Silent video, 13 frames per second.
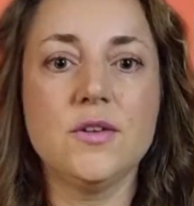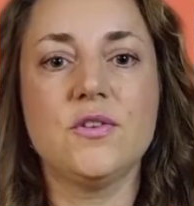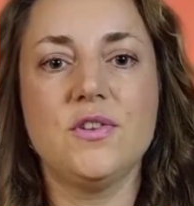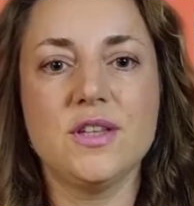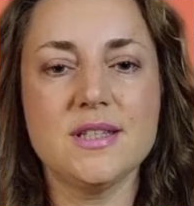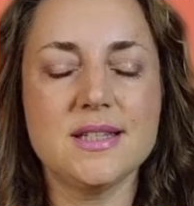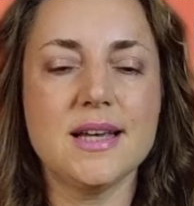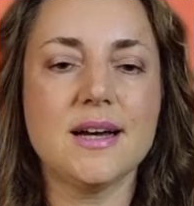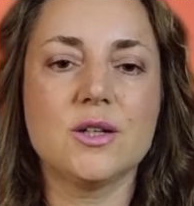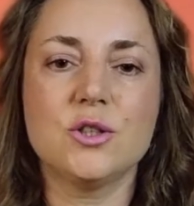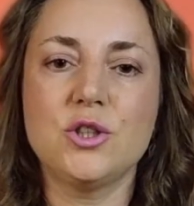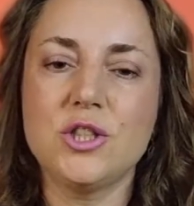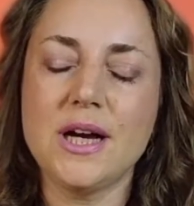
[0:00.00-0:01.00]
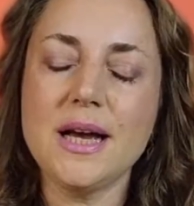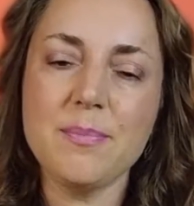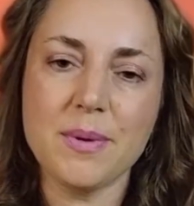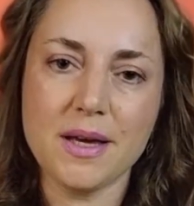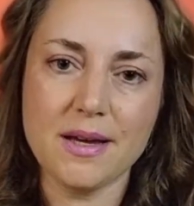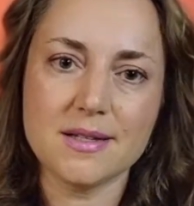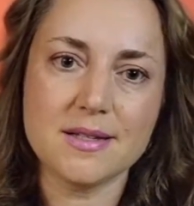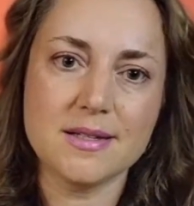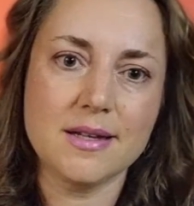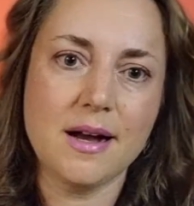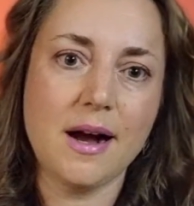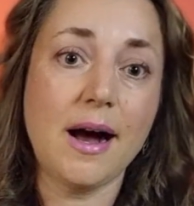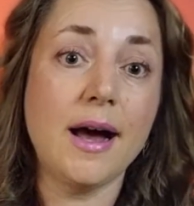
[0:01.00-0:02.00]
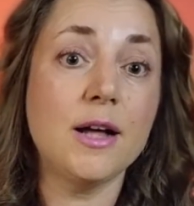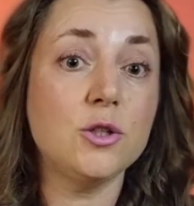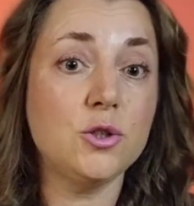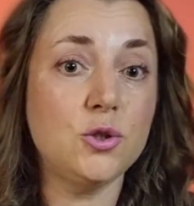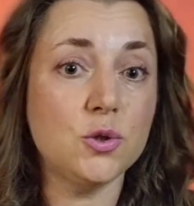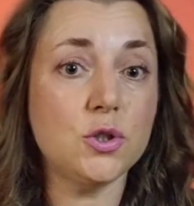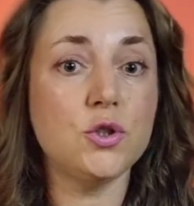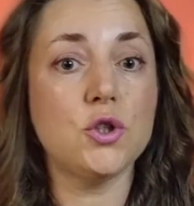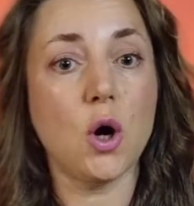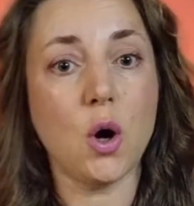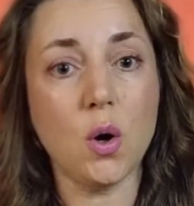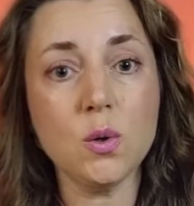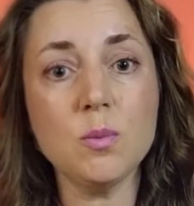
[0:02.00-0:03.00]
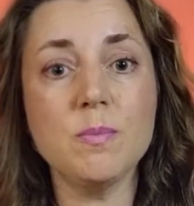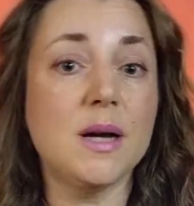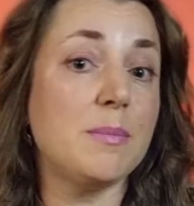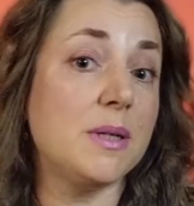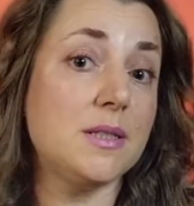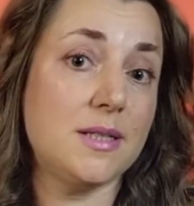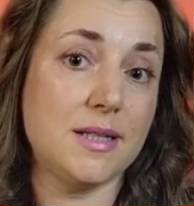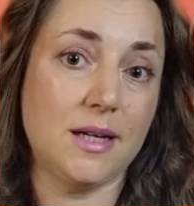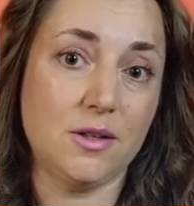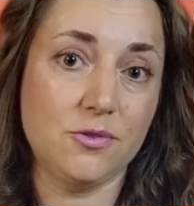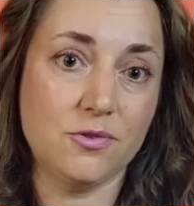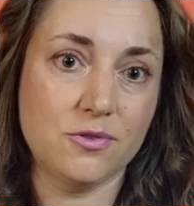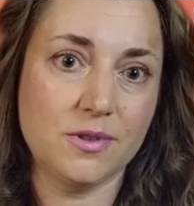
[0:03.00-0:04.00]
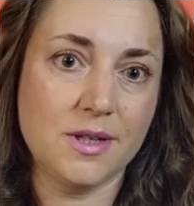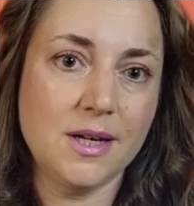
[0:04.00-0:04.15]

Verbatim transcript: The second type is I'll do it all by myself.